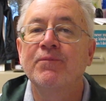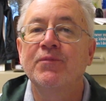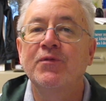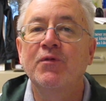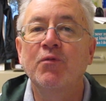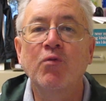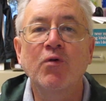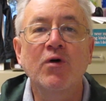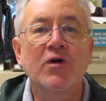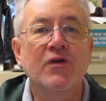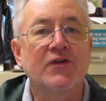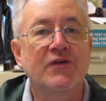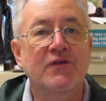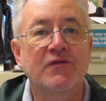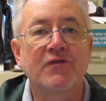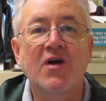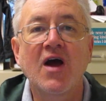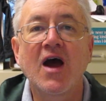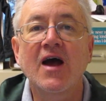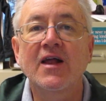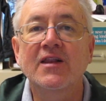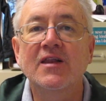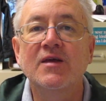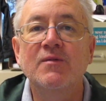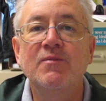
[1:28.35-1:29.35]
The words of
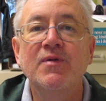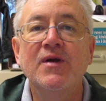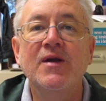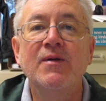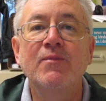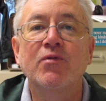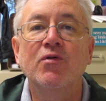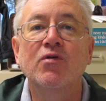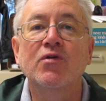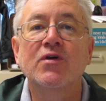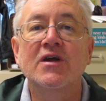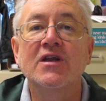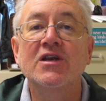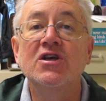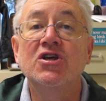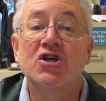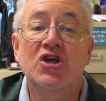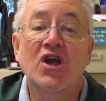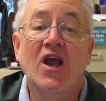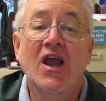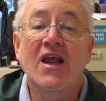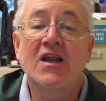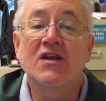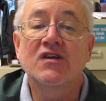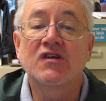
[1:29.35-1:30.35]
godly people can
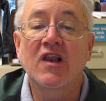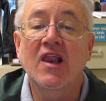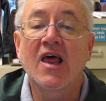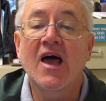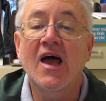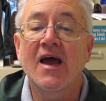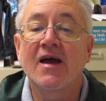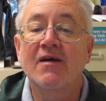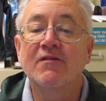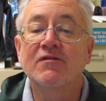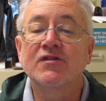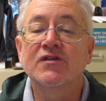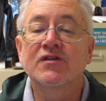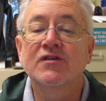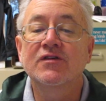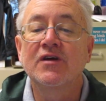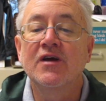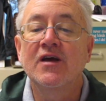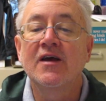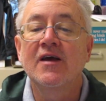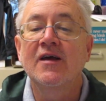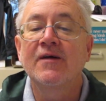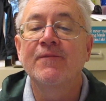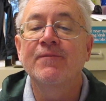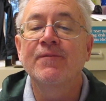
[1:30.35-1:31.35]
change lives.
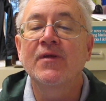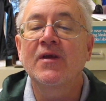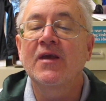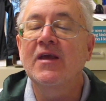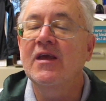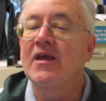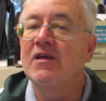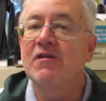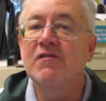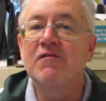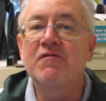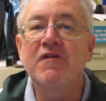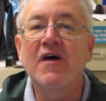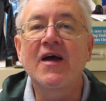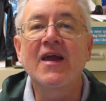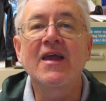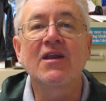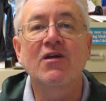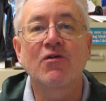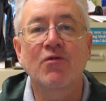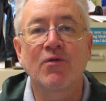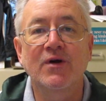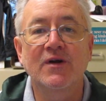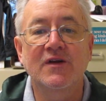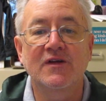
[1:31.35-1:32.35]

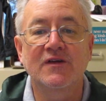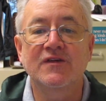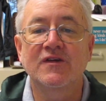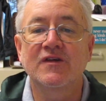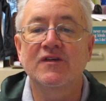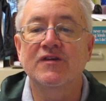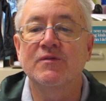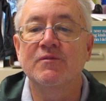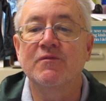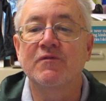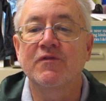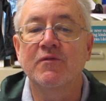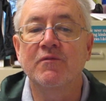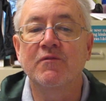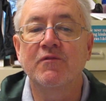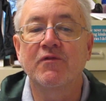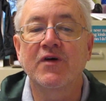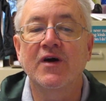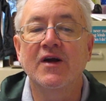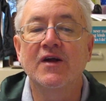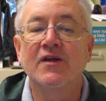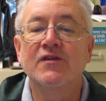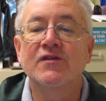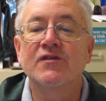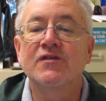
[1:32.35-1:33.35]
Invite criticism from
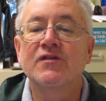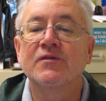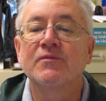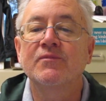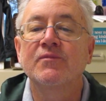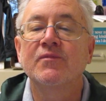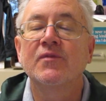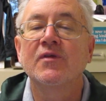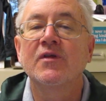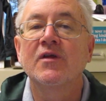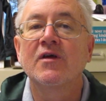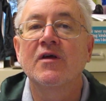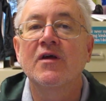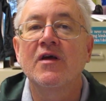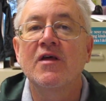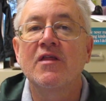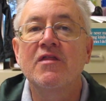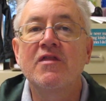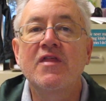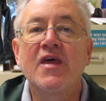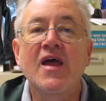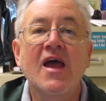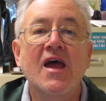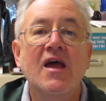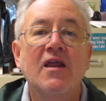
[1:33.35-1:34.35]
friends.
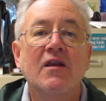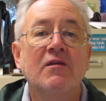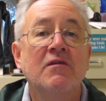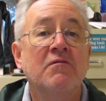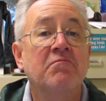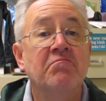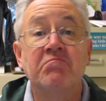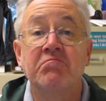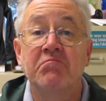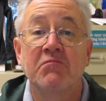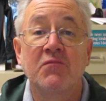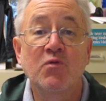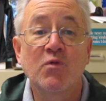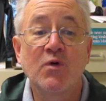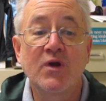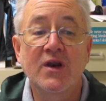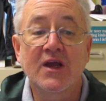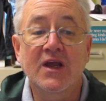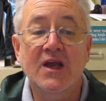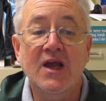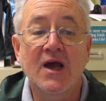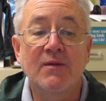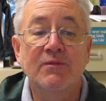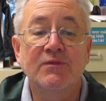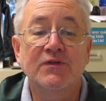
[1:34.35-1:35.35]
Then, when
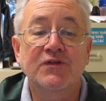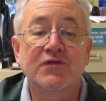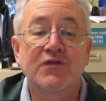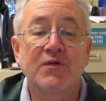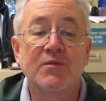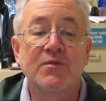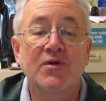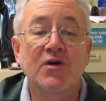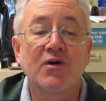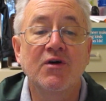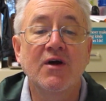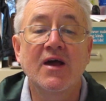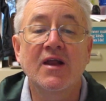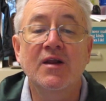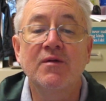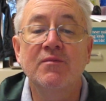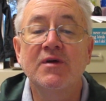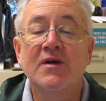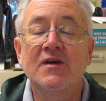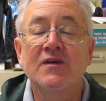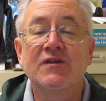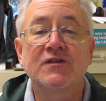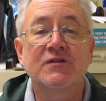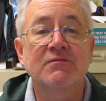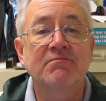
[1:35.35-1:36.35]
it comes from your
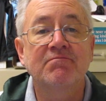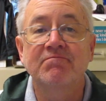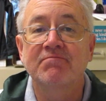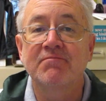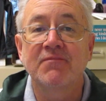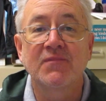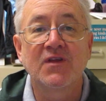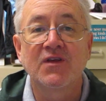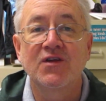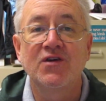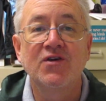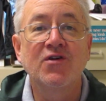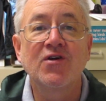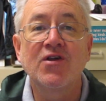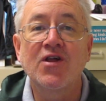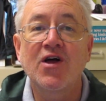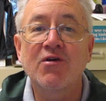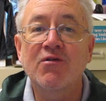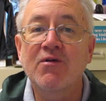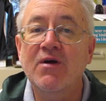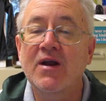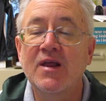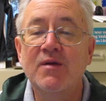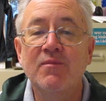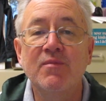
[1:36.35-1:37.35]
enemies, you'll
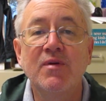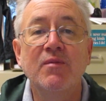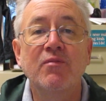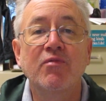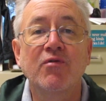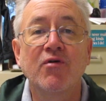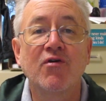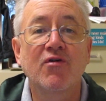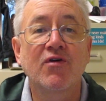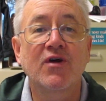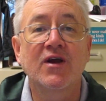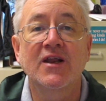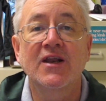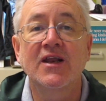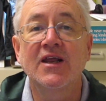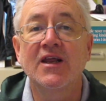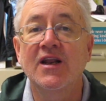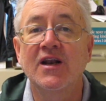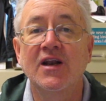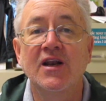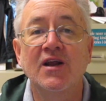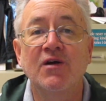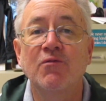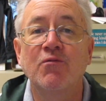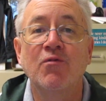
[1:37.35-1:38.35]
already be broken in
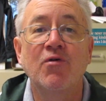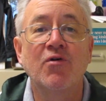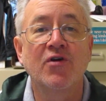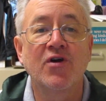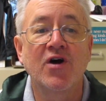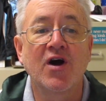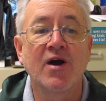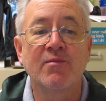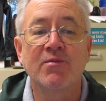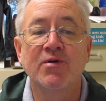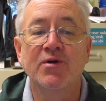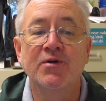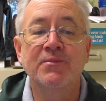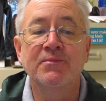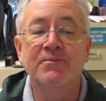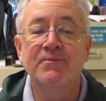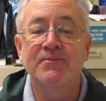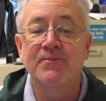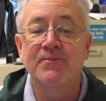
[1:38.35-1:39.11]
and it won't harm you.